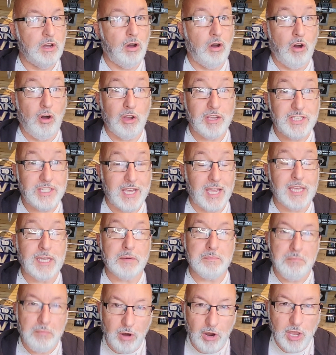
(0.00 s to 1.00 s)
I take
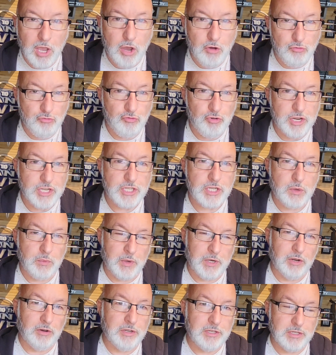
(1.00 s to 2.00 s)
my own risk
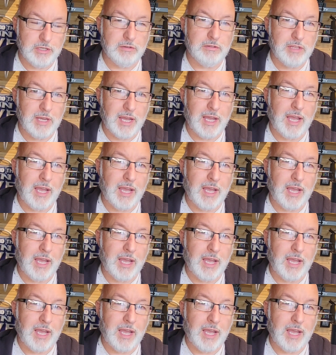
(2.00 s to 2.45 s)
when I do that.